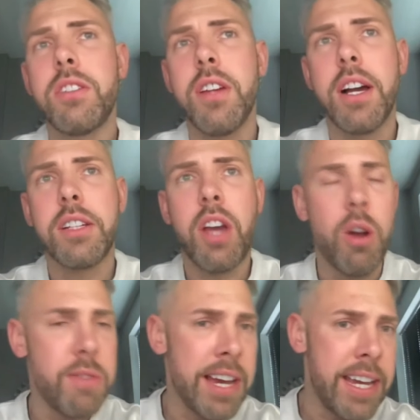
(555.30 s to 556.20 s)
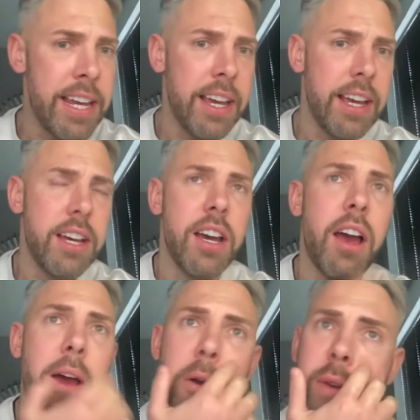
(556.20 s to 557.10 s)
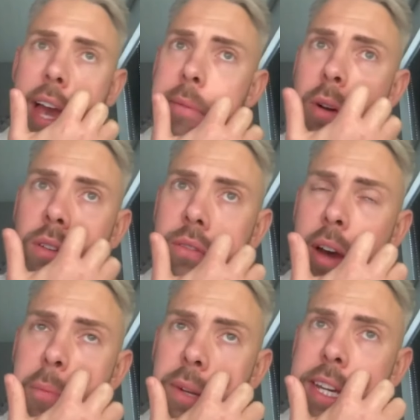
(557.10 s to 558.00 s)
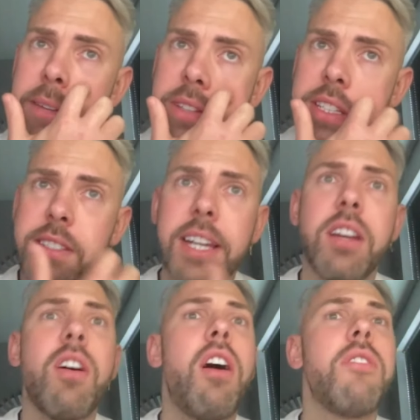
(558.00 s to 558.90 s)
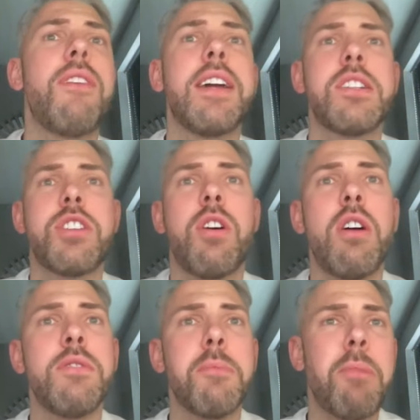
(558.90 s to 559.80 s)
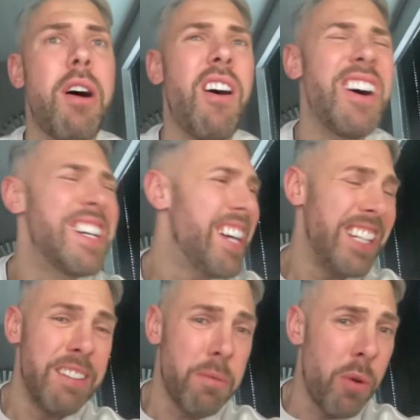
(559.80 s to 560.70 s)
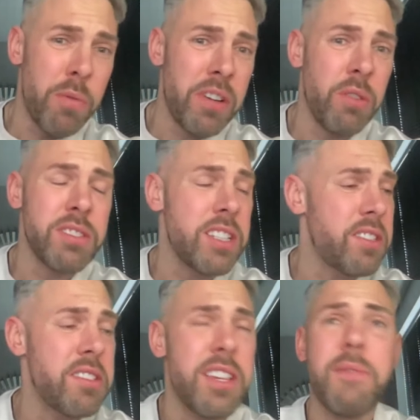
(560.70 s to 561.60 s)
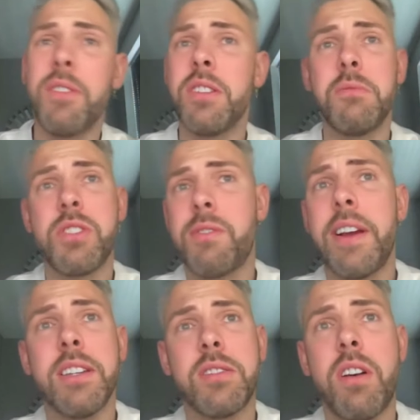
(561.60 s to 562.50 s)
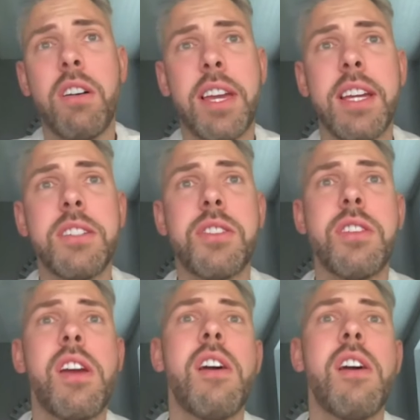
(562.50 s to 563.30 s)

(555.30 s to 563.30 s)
Kone, who came on, I believe, in the second half, had a shot over the bar. Livermore with a long-distance effort that was straight at Sarkic.